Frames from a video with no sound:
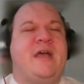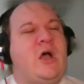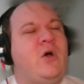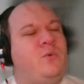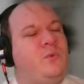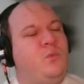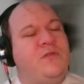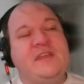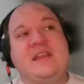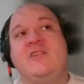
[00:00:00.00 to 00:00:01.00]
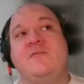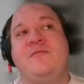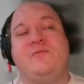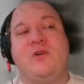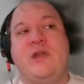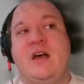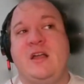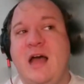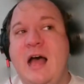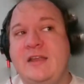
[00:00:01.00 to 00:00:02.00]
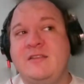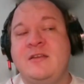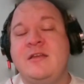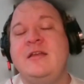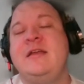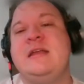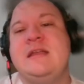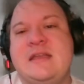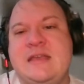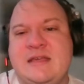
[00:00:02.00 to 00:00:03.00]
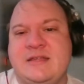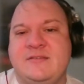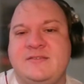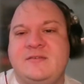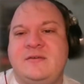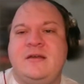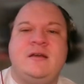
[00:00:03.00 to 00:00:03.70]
Now, one thing that has been thrown out a lot is